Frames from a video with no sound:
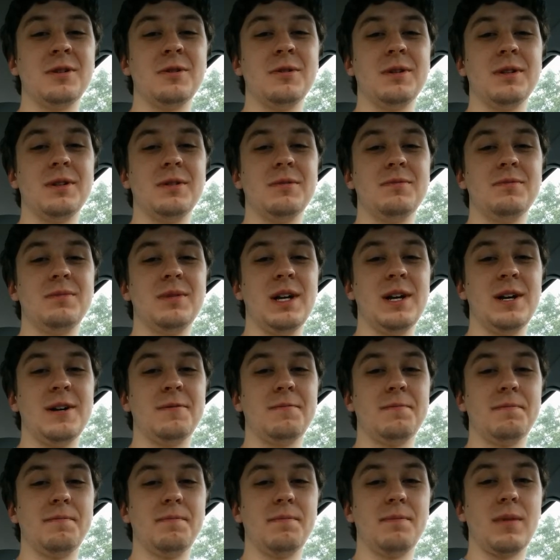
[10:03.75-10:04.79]
So, yeah.
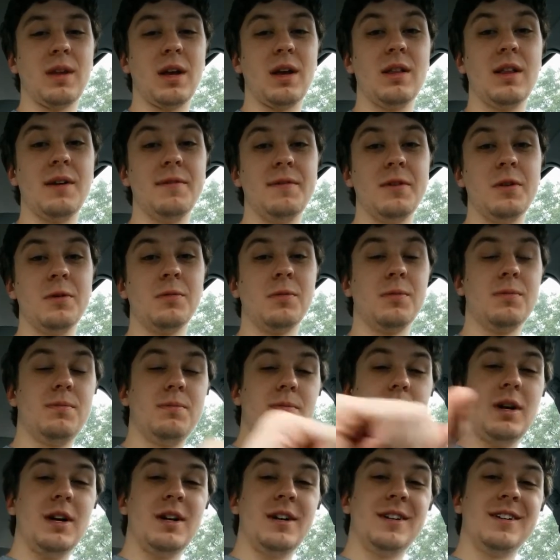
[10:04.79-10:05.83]
Love you.
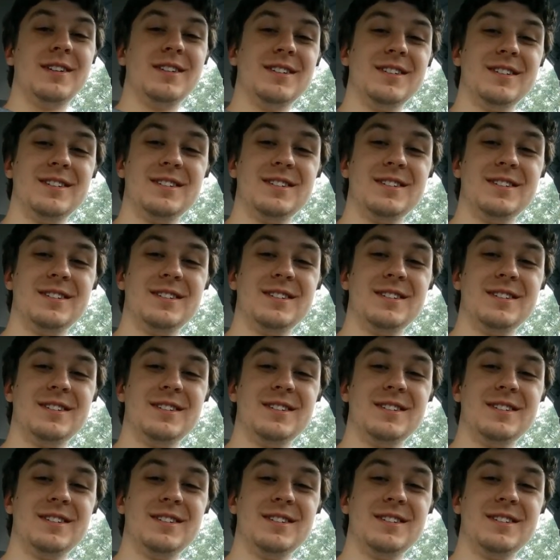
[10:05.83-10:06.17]
Bye.